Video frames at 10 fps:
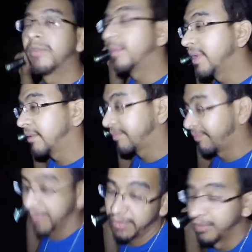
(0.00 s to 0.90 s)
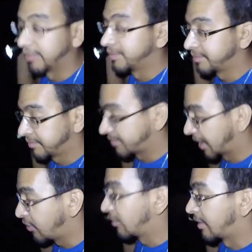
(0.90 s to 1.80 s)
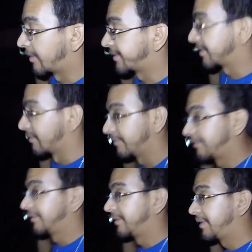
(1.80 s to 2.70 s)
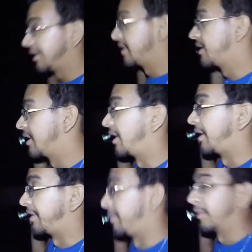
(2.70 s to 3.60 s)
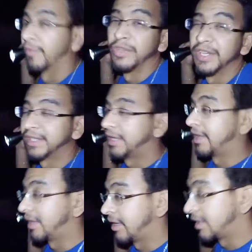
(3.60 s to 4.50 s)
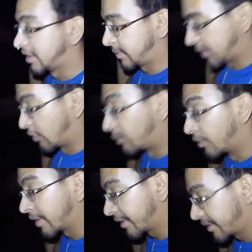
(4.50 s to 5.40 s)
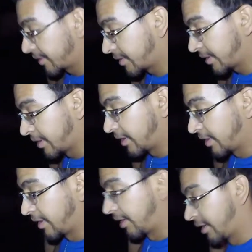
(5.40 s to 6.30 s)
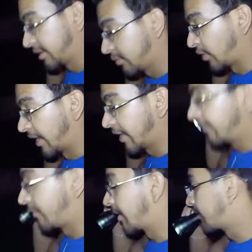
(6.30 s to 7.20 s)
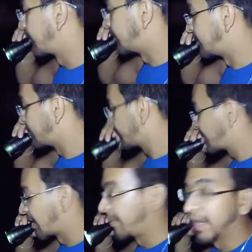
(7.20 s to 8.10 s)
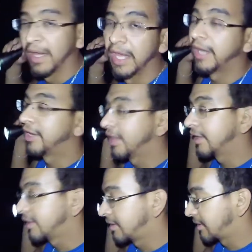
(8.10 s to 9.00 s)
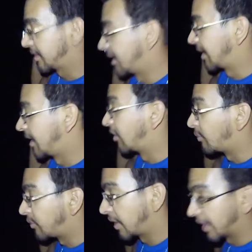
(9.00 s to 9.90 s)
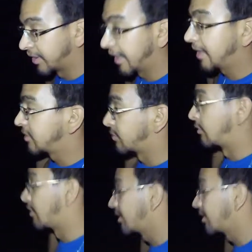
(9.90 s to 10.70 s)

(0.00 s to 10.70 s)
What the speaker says: for me. As you know, I do a lot of stuff. The vlog from yesterday has been uploaded. So when I came back from gym, I began editing it and then I just upload